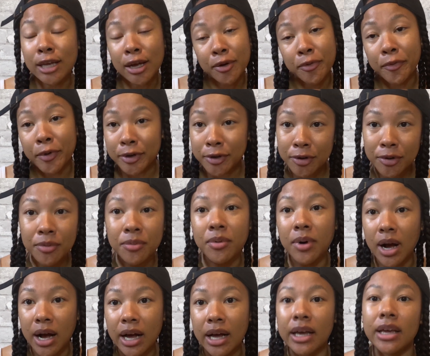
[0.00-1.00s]
I wonder
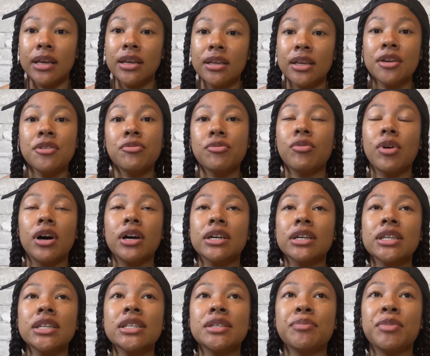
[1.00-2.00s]
why it was,